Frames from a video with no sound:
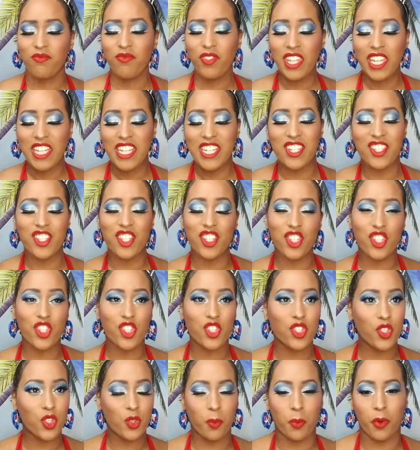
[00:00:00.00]
It's
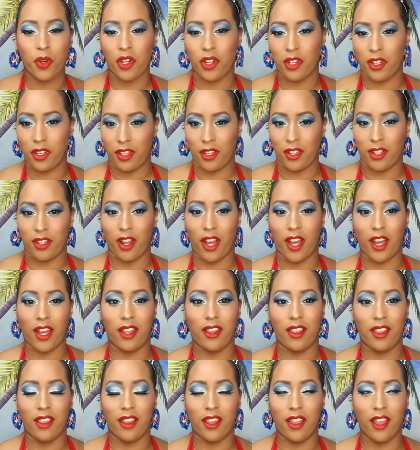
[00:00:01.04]
super good. I
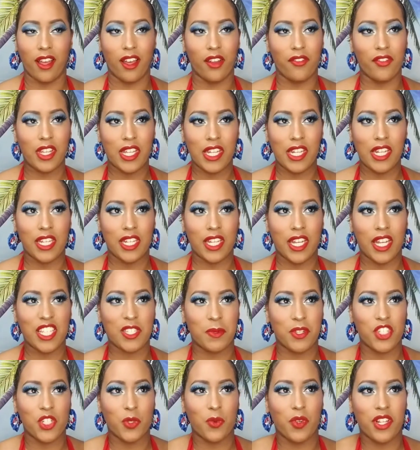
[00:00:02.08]
love eating it,
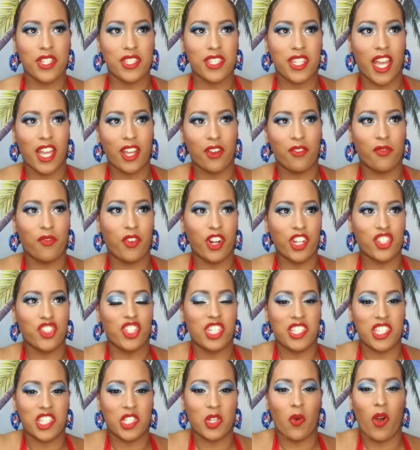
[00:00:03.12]
especially when it's like freshly
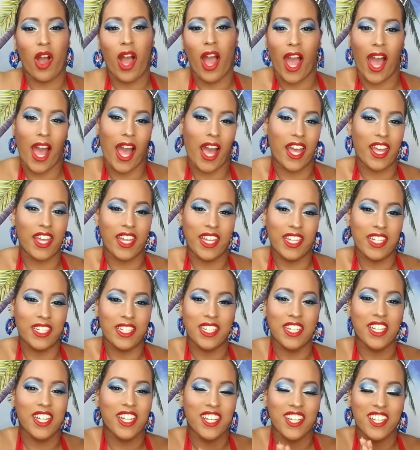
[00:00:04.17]
still hot, and
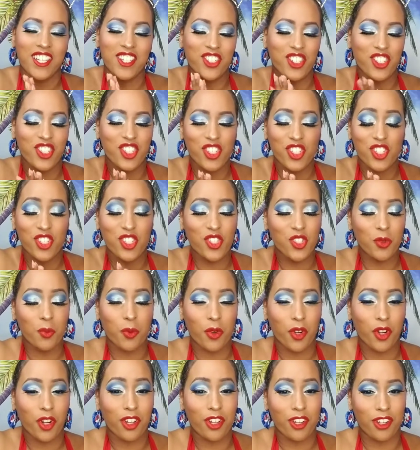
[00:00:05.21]
it's just
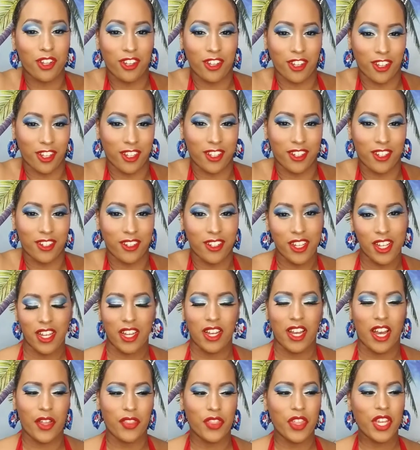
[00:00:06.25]
super good.
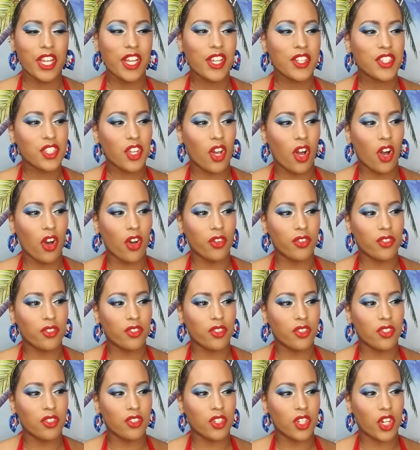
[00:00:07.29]
I think it's called
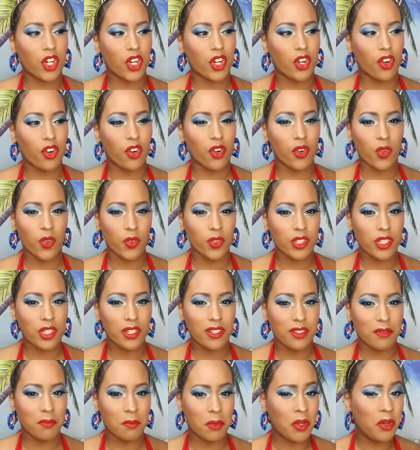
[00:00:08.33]
curdled
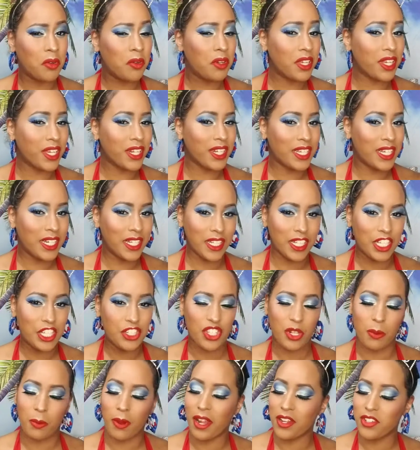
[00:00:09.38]
milk in English. I'm not